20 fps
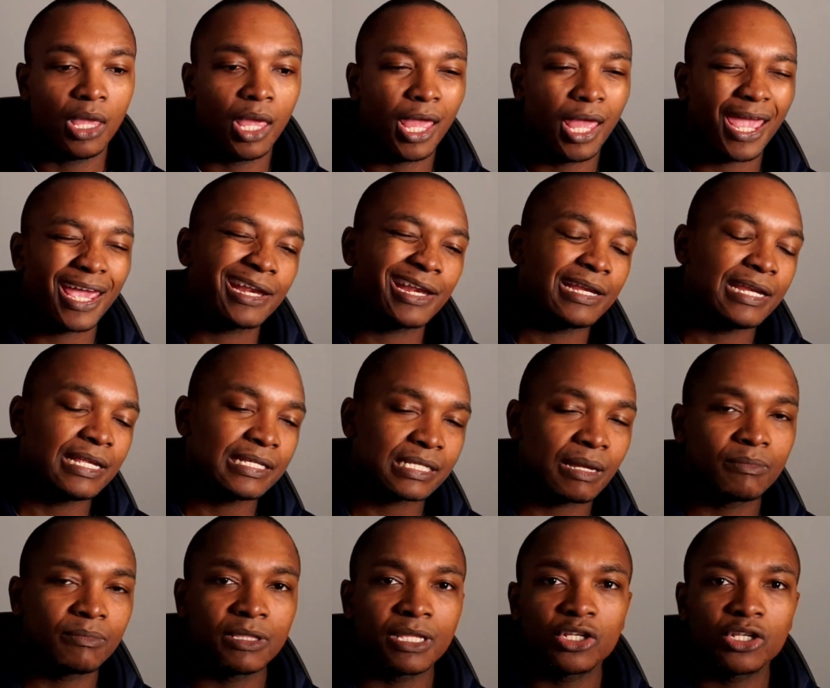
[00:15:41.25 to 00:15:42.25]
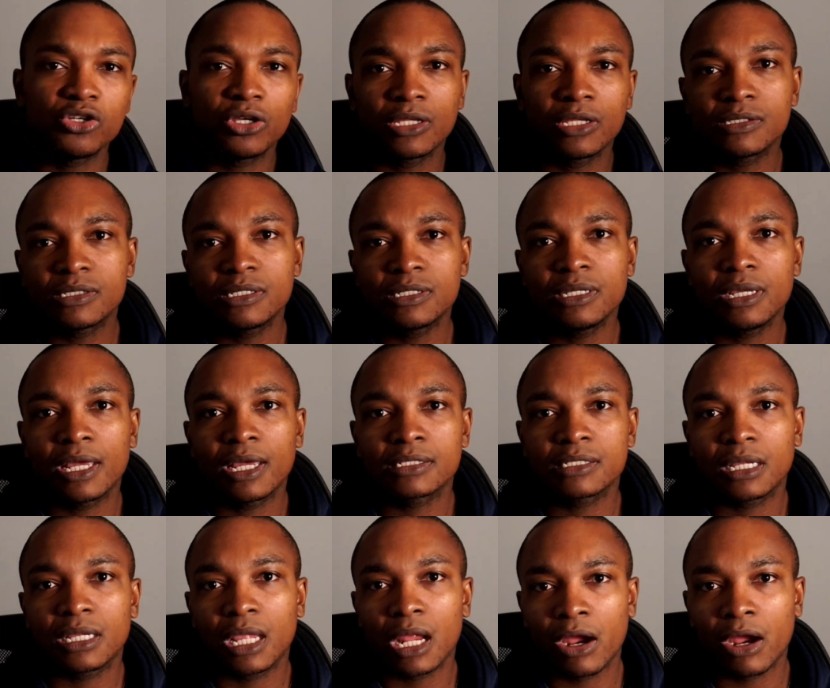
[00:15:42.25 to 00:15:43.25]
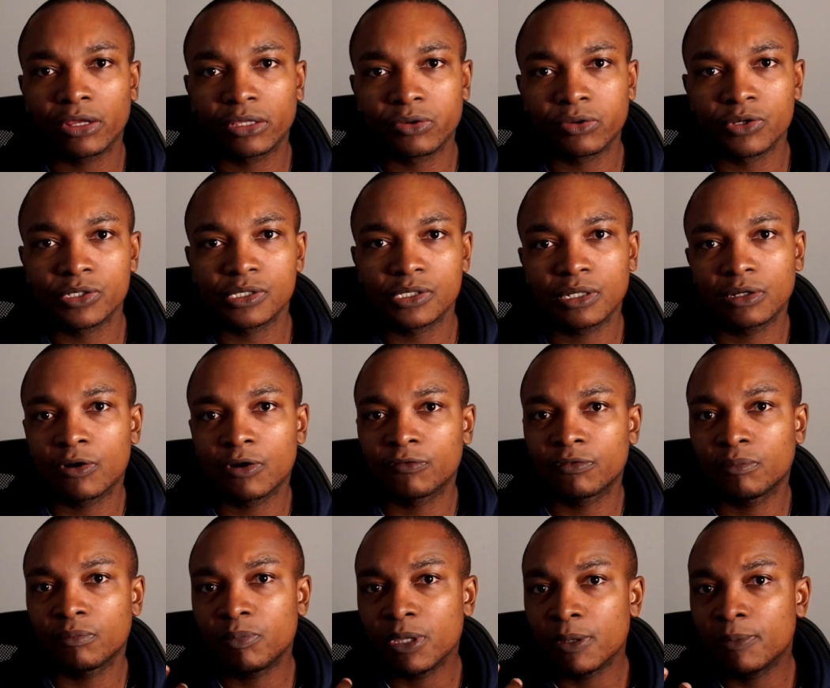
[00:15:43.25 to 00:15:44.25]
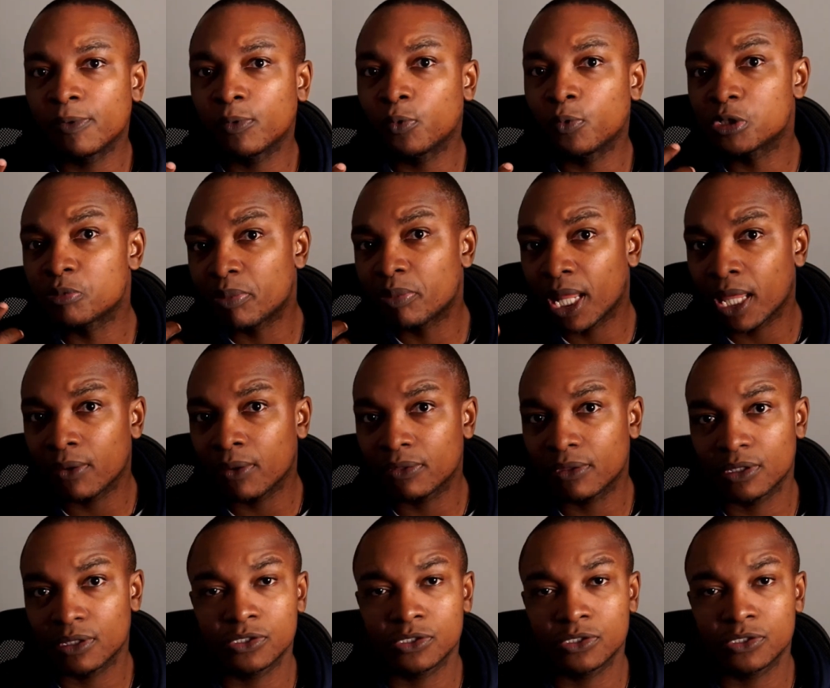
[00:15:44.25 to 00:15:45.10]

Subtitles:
And it is something that you can see as a characteristic of the people which play with it.